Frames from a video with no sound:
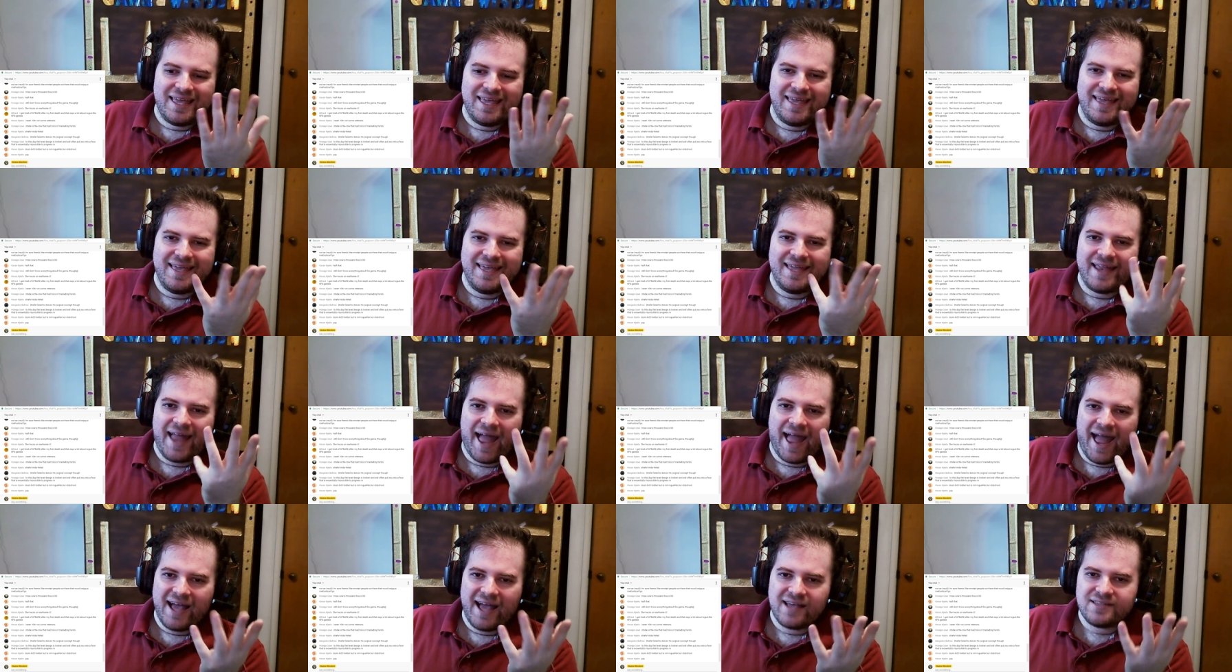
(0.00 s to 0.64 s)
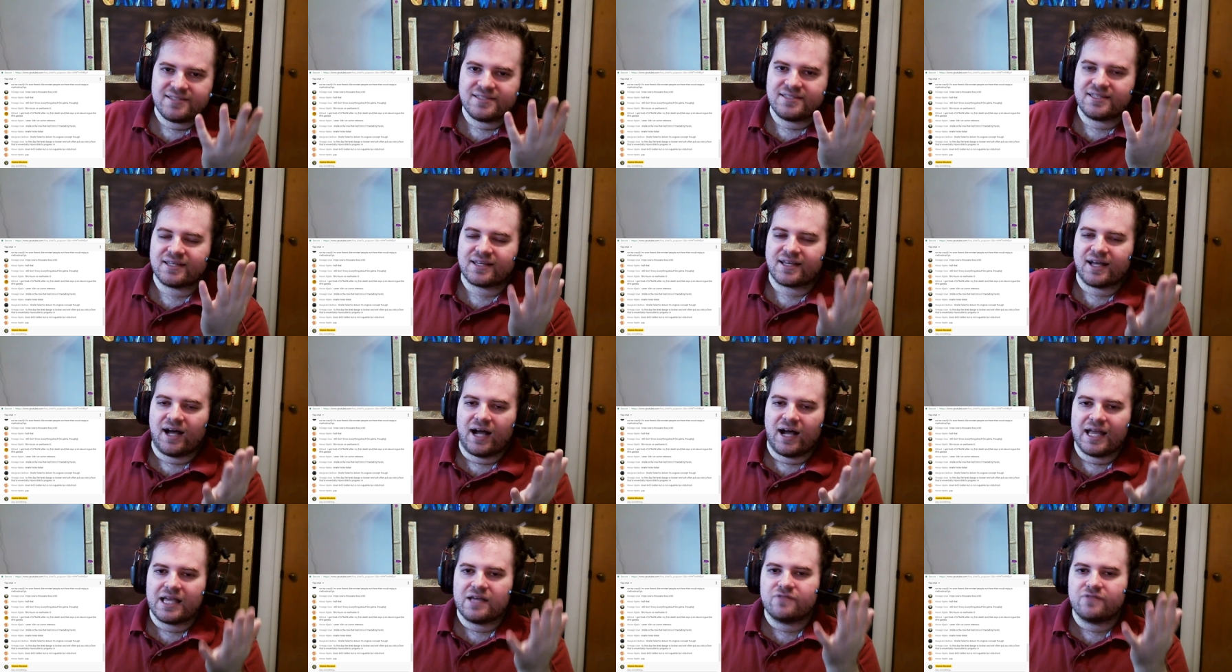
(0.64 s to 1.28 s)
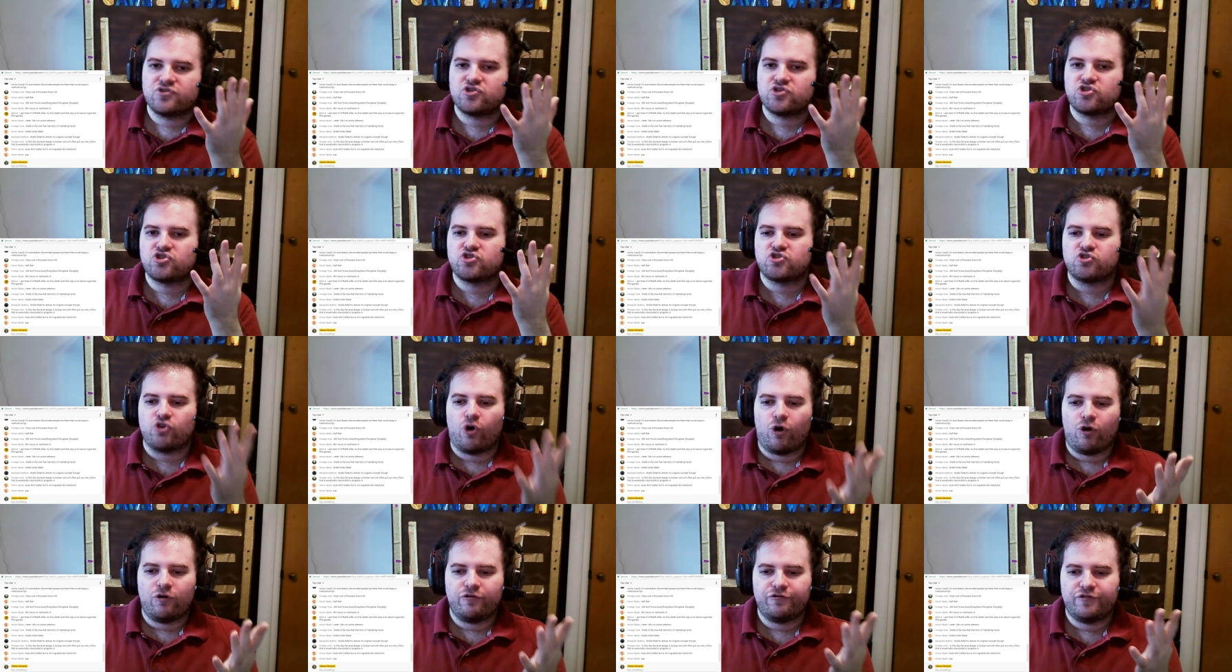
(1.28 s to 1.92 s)
it has to kind of
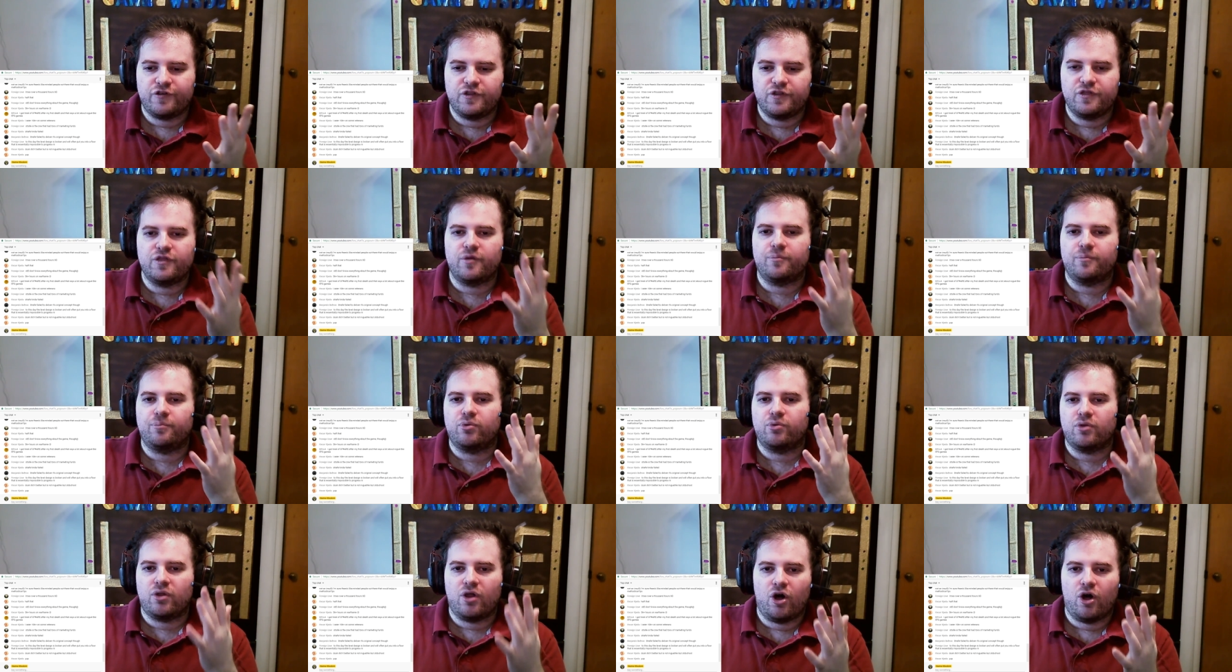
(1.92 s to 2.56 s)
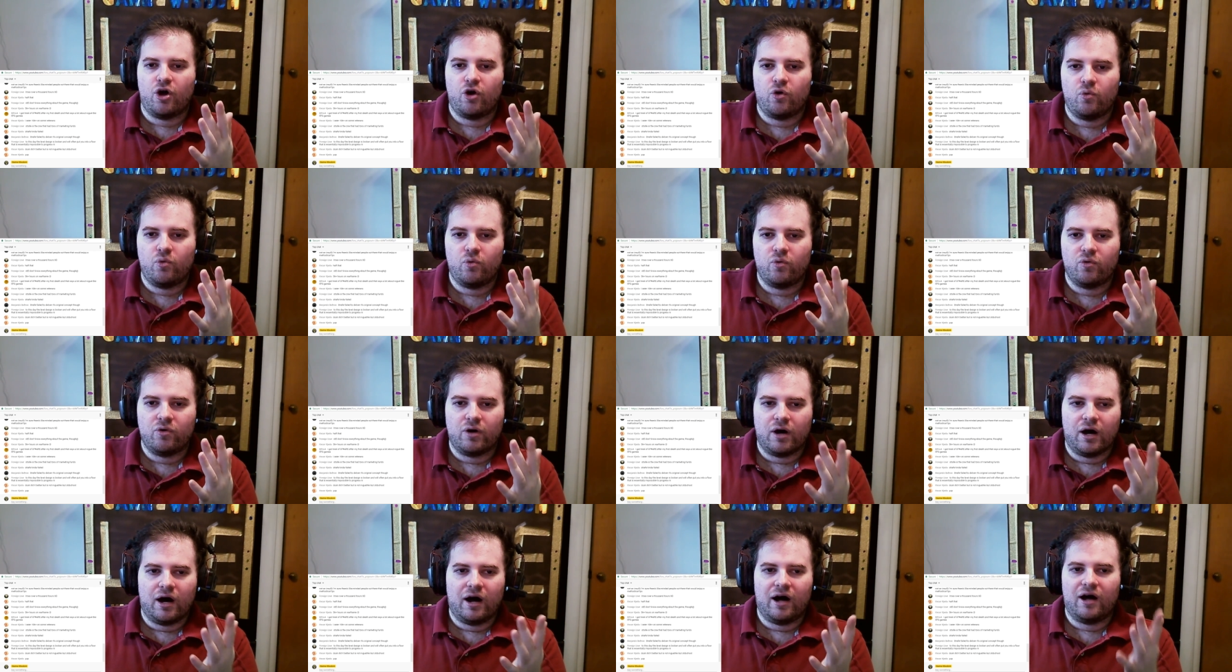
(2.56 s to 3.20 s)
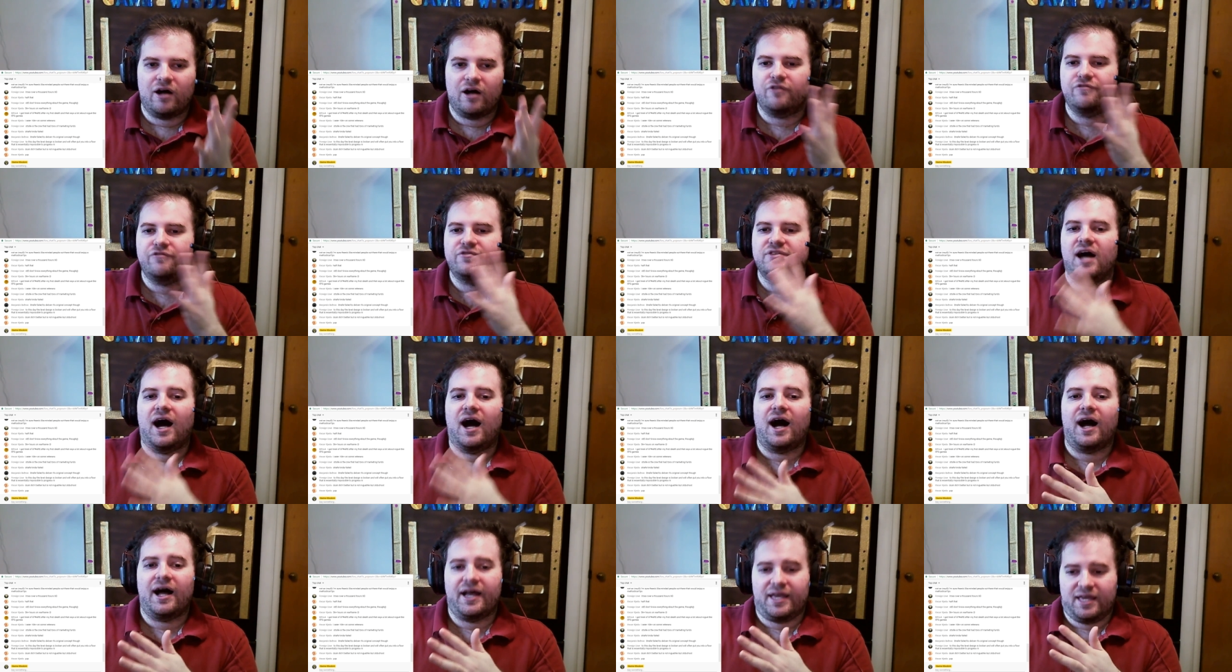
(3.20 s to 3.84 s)
soften the blow of
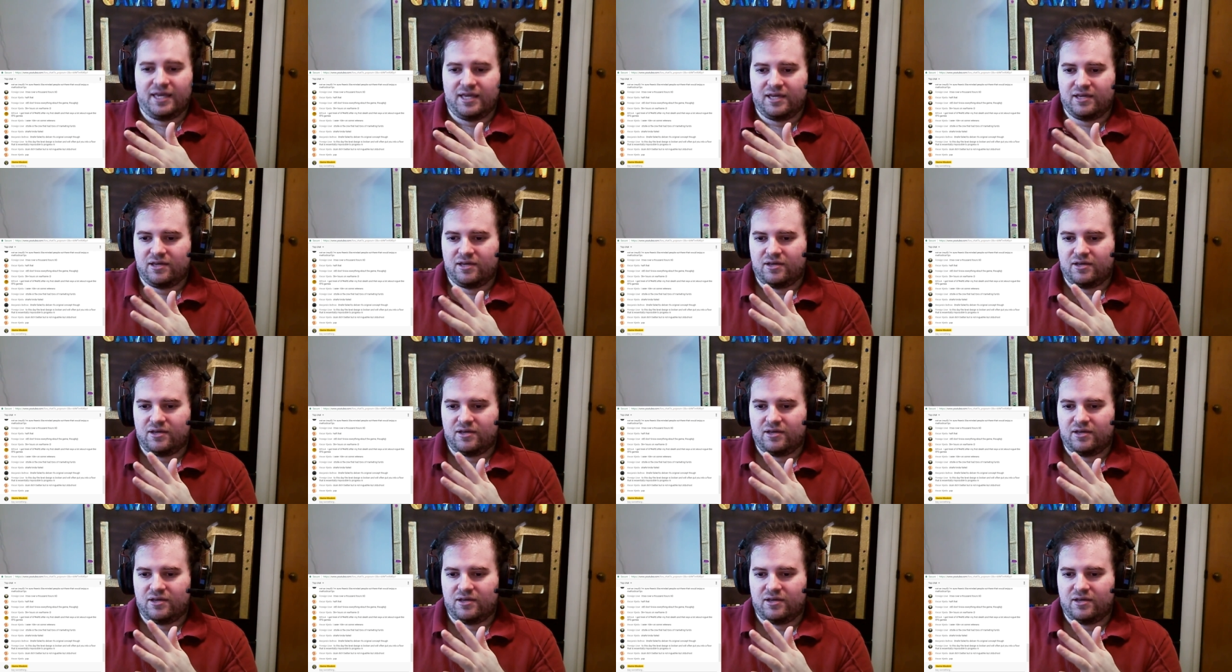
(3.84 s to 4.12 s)
dying,